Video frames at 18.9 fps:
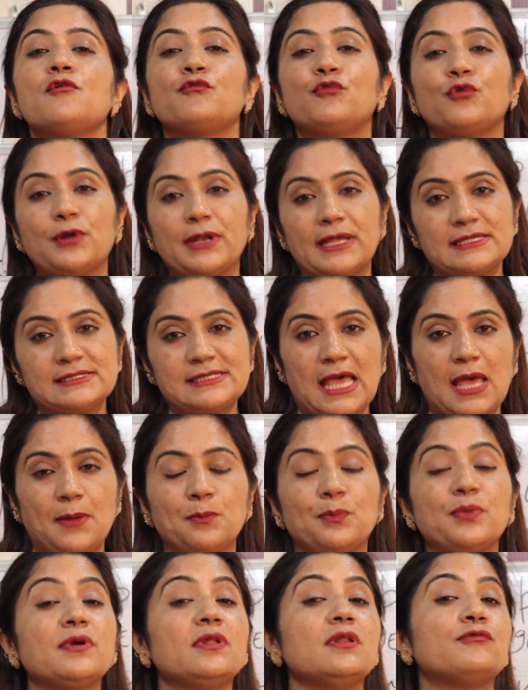For
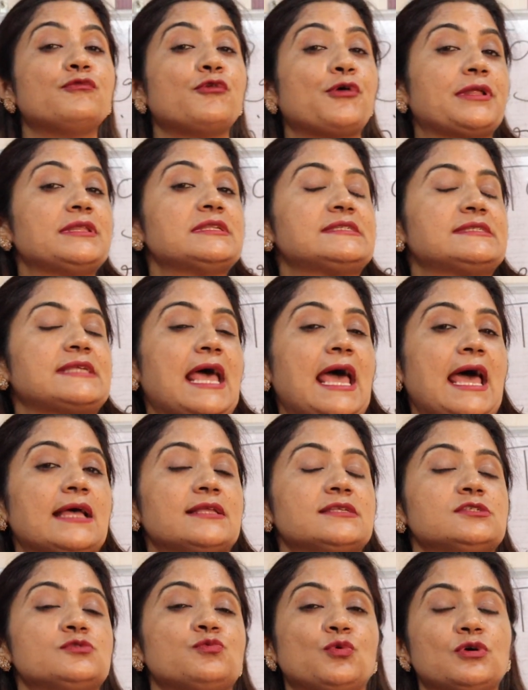example, for
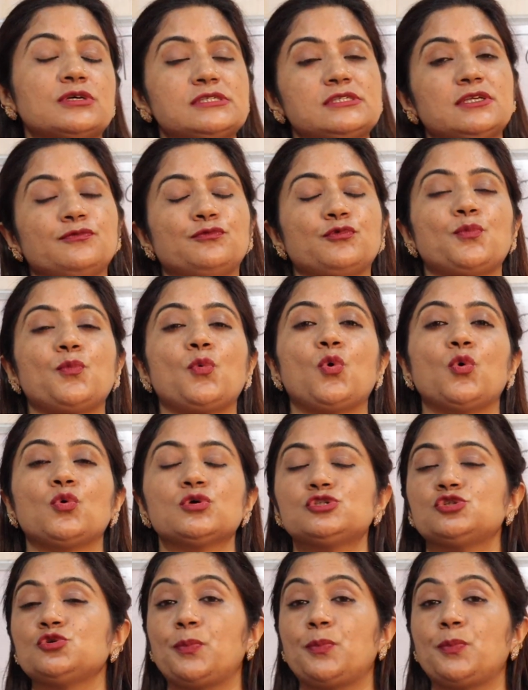instance, first and foremost, to